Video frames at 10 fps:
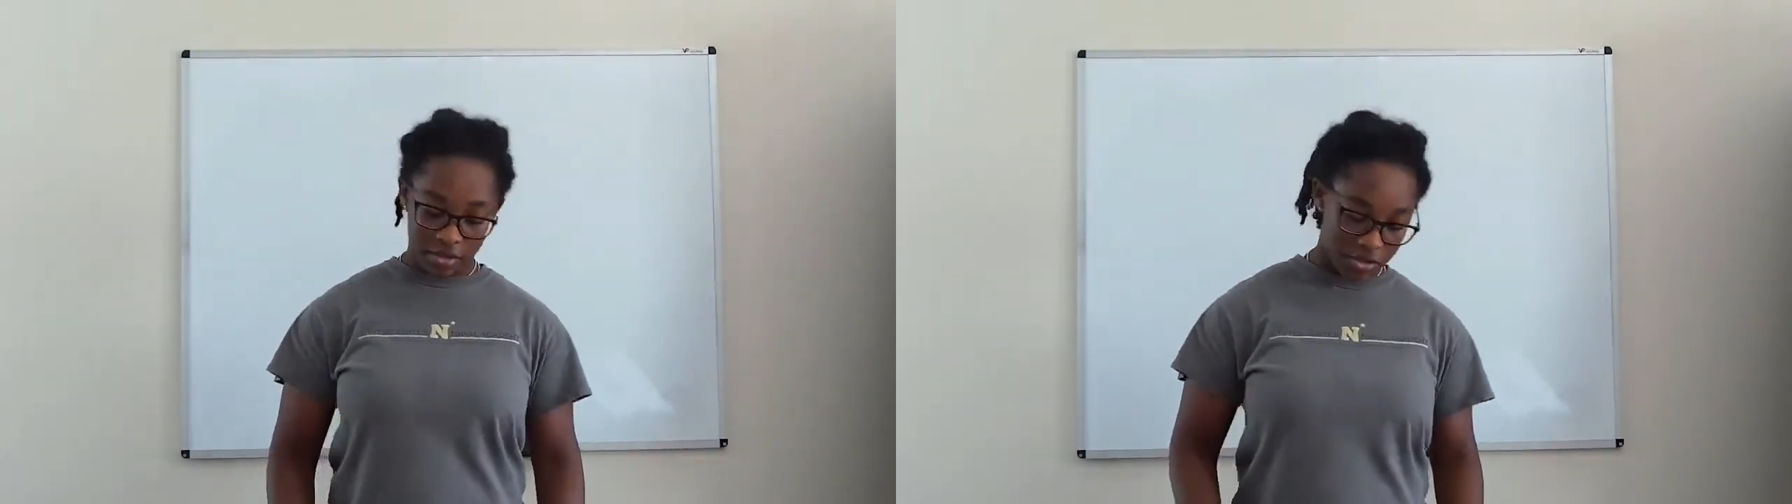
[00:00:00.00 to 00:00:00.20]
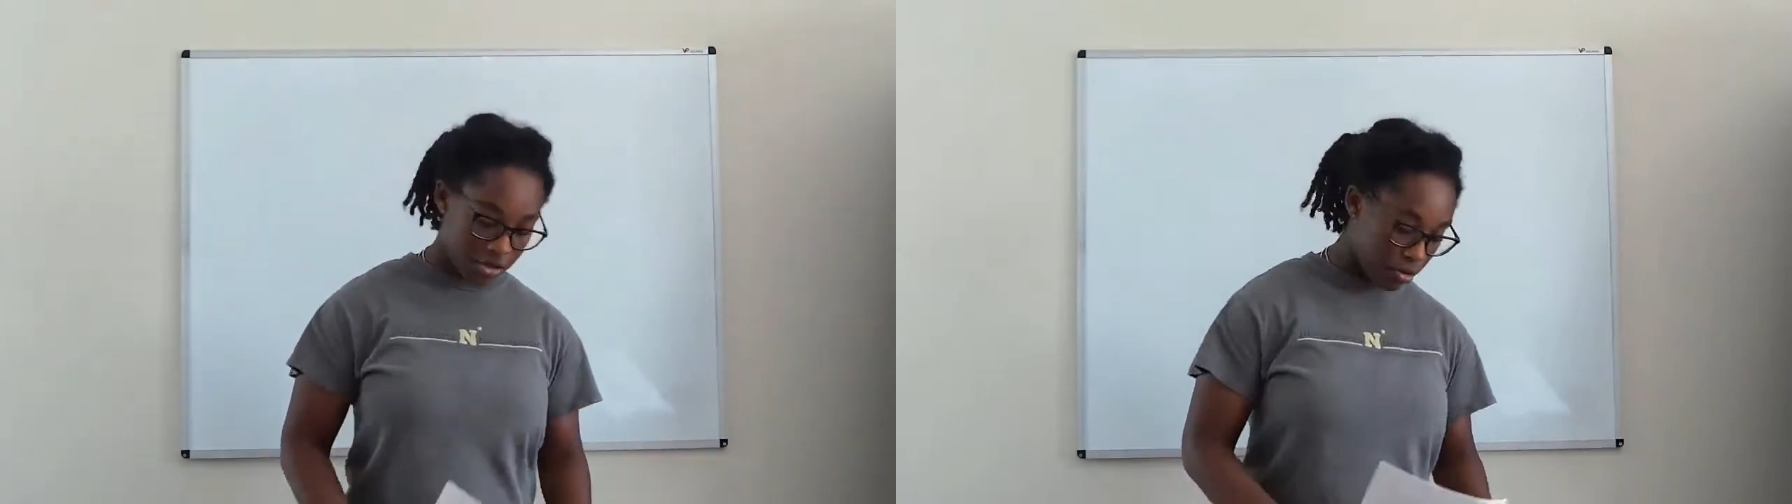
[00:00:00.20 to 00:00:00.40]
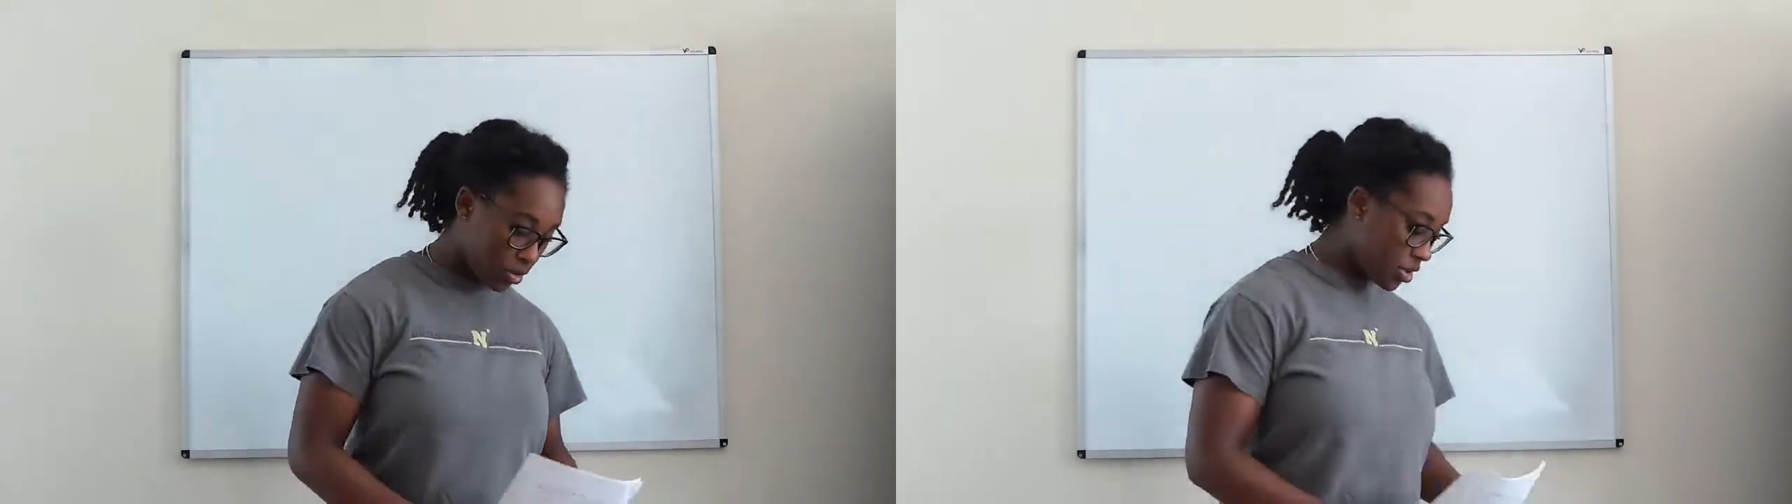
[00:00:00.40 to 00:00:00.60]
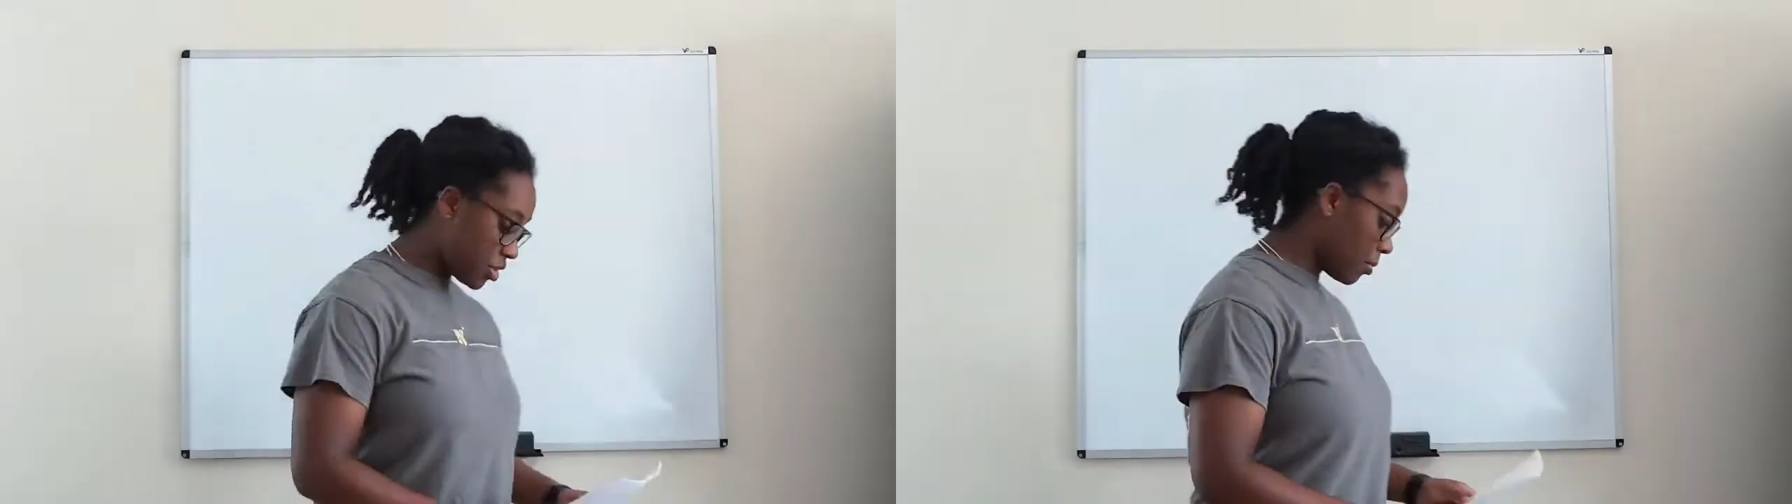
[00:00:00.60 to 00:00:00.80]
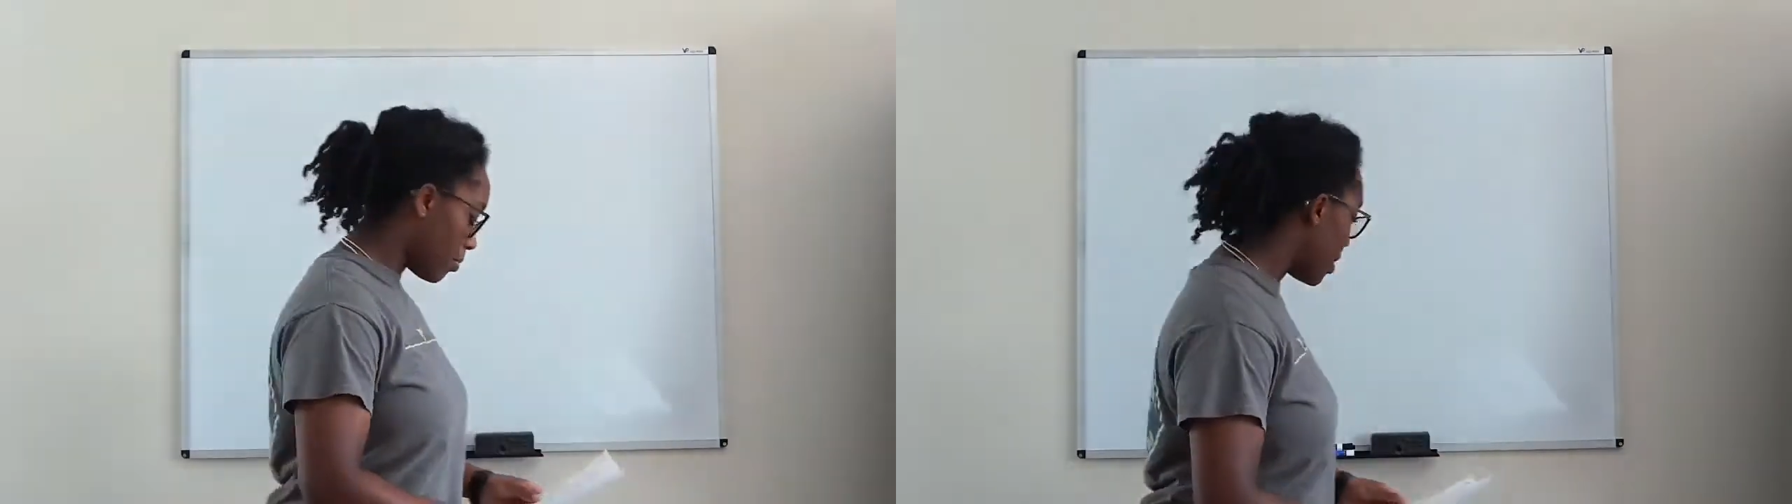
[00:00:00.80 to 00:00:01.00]
So let's
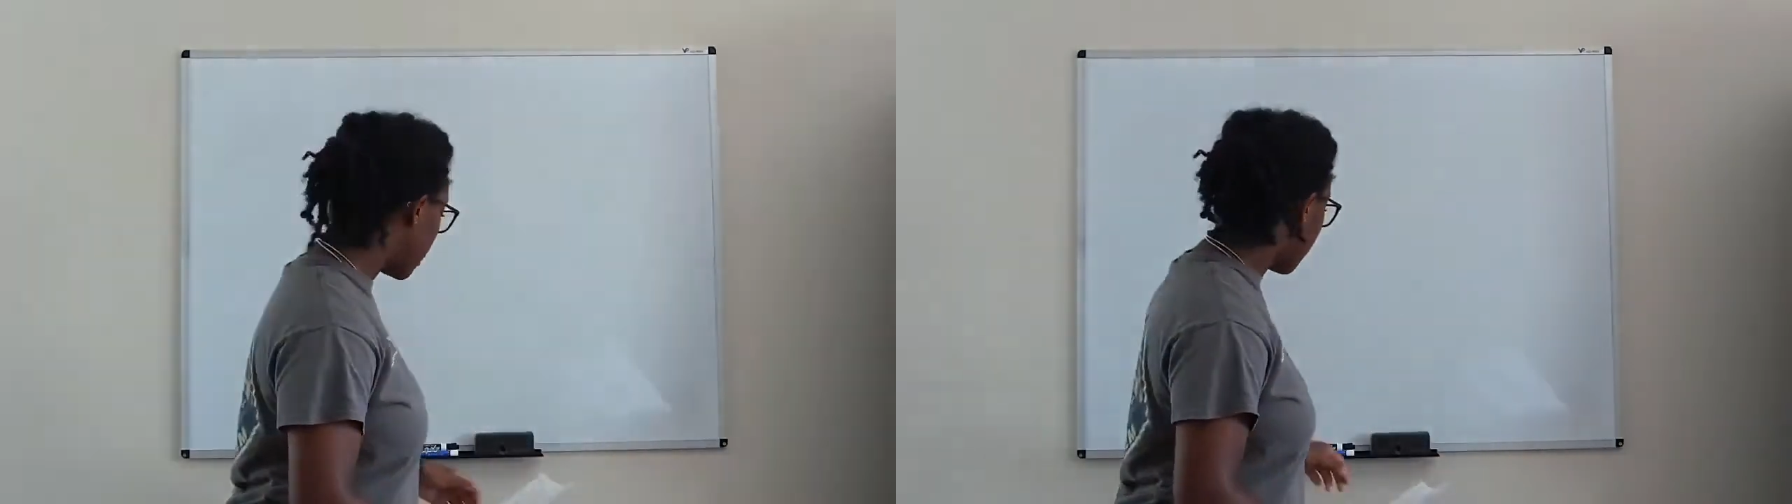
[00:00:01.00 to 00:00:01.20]
jump right